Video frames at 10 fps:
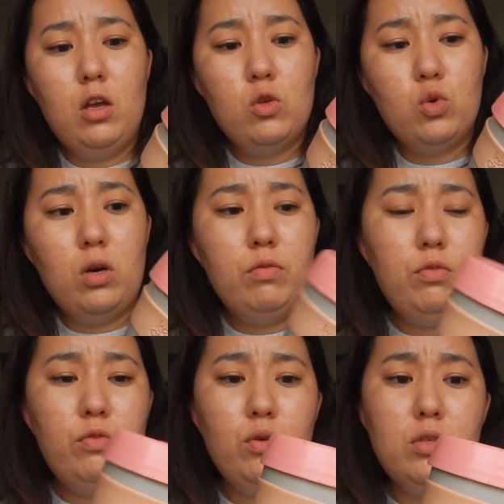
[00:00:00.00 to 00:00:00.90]
12
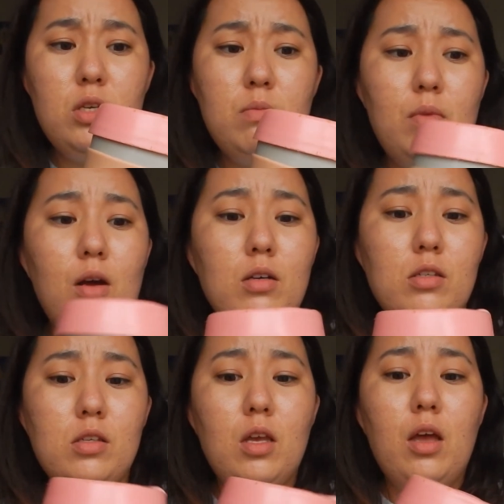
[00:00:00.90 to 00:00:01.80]
or 14
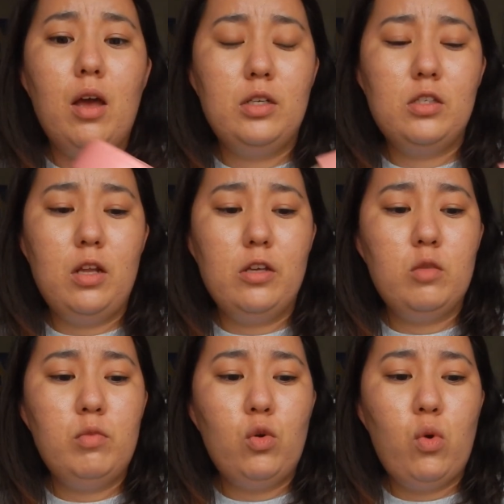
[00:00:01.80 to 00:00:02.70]
bucks, and it's
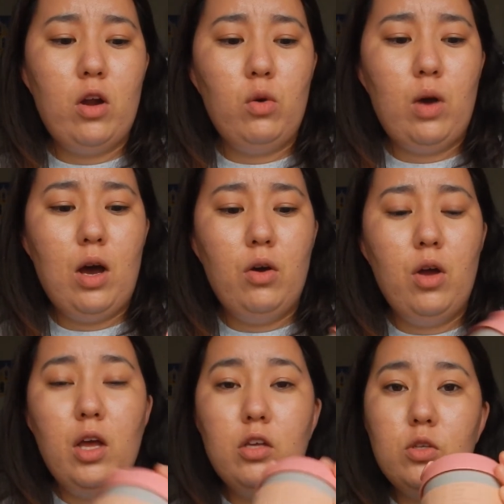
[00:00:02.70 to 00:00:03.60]
lasted me quite a while.
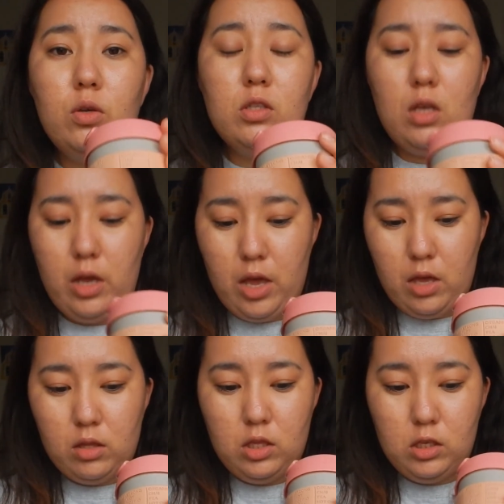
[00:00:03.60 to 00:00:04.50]
So
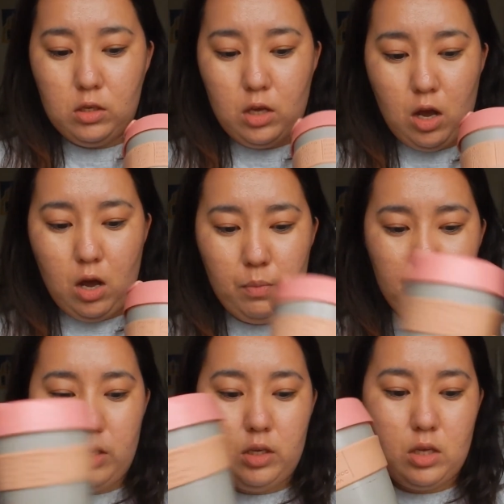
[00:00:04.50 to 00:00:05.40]
this cup
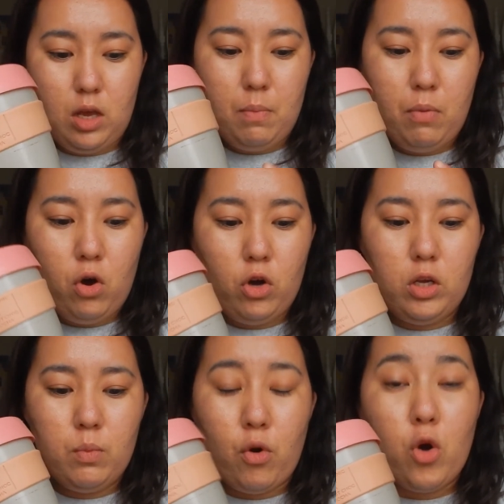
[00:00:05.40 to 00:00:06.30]
is a
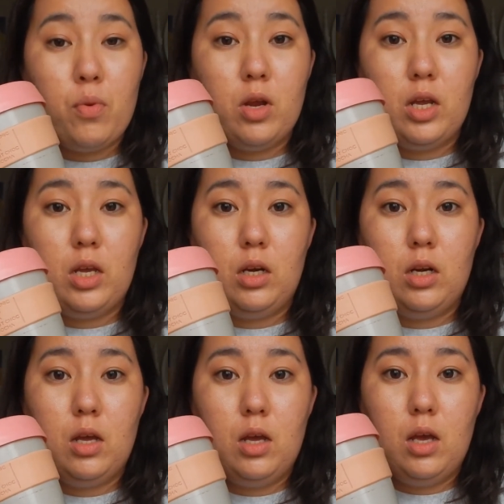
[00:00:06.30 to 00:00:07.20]

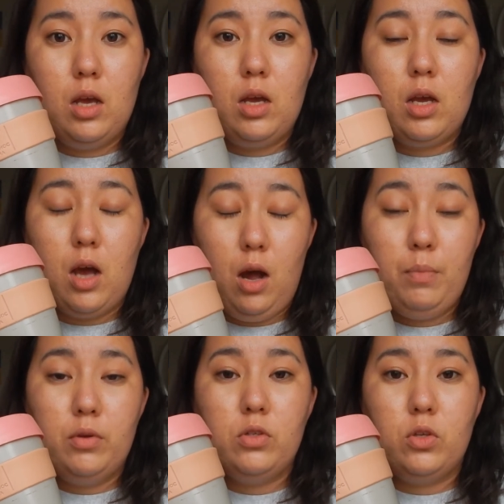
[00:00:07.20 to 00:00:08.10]
polypropylene
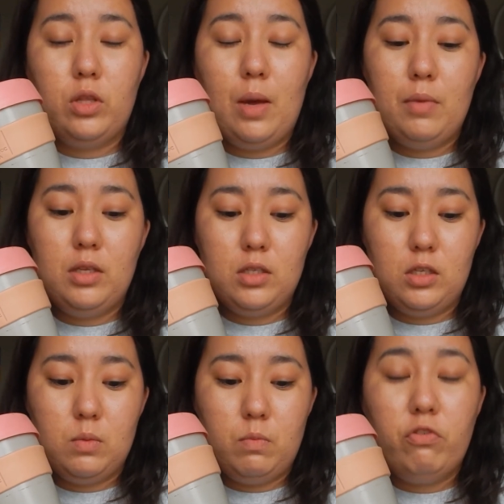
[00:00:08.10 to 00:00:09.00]
cup, so that means
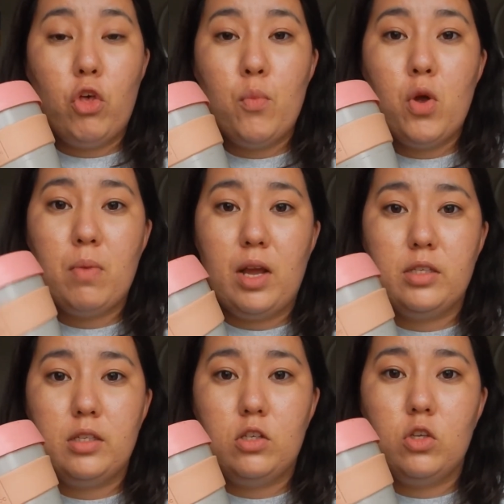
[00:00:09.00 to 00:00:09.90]
it's
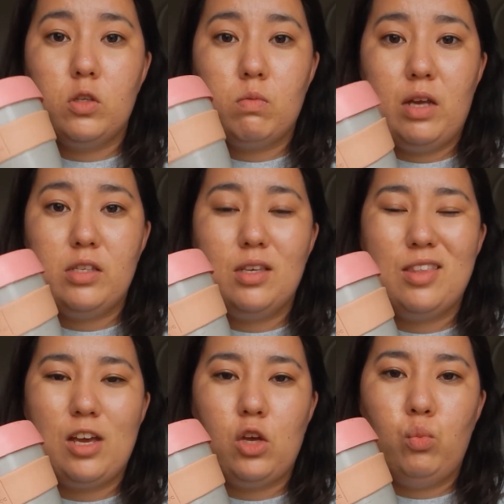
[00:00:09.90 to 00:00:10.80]
thermoplastic, so it's plastic
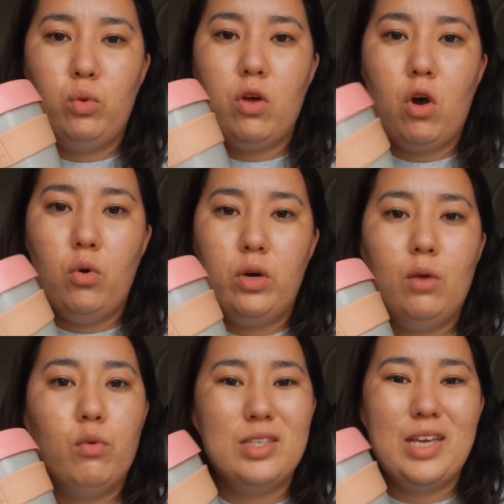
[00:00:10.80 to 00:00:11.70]
that can withhold
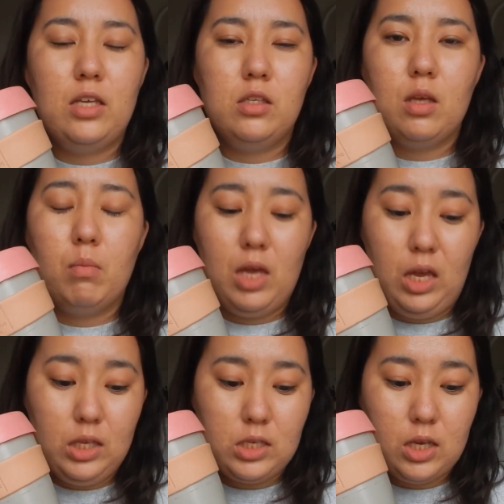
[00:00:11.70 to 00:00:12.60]
and retain some
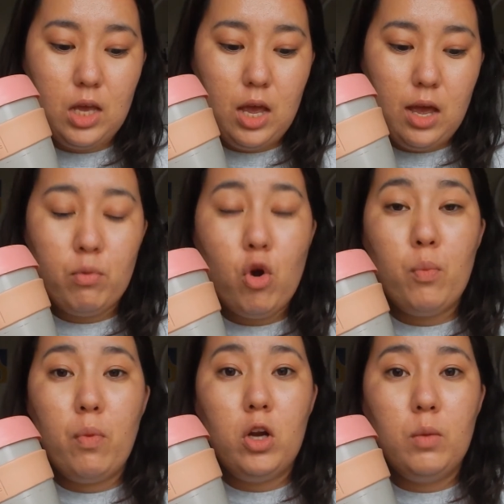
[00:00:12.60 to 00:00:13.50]
heat, and
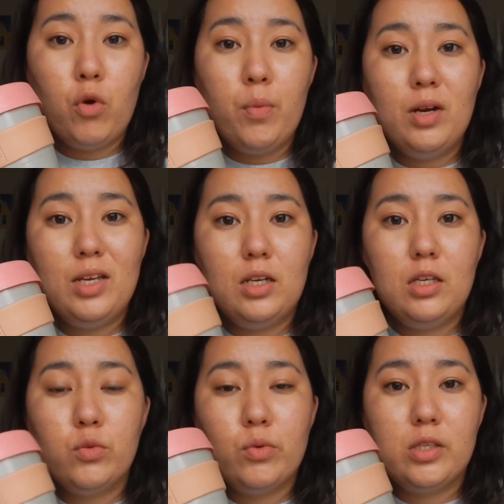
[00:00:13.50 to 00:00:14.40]
polypropylene
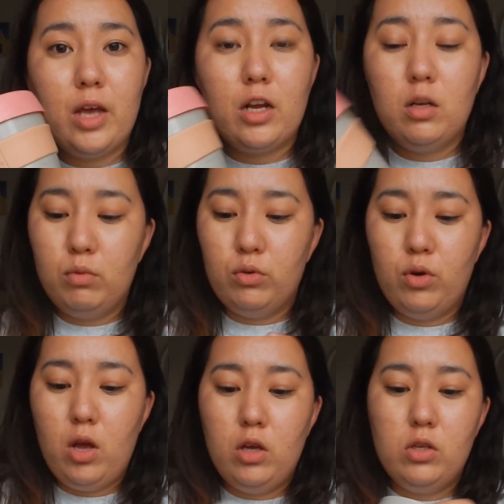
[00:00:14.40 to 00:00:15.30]
is recyclable.
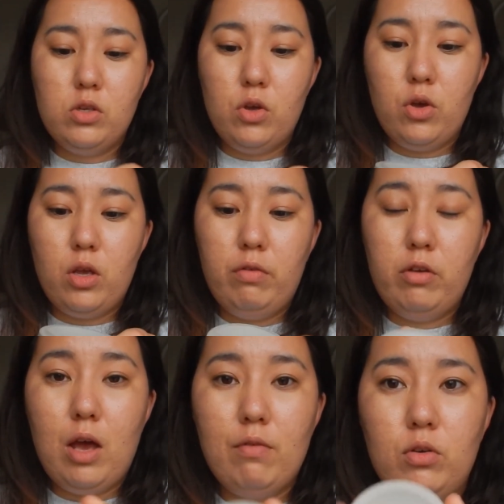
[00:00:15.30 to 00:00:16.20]
So if
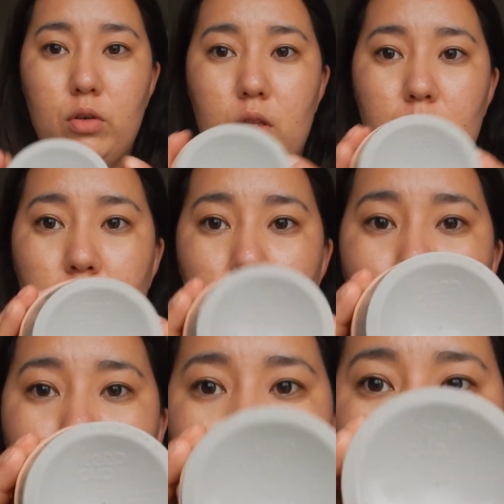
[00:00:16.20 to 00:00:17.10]
you have a look at the bottom of the